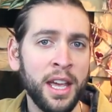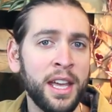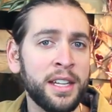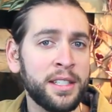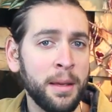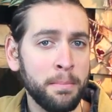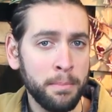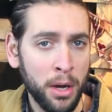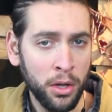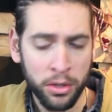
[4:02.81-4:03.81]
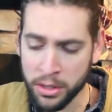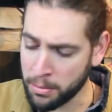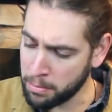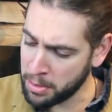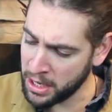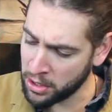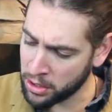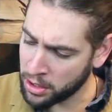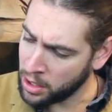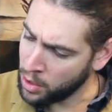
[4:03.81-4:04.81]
It is a mulled beer,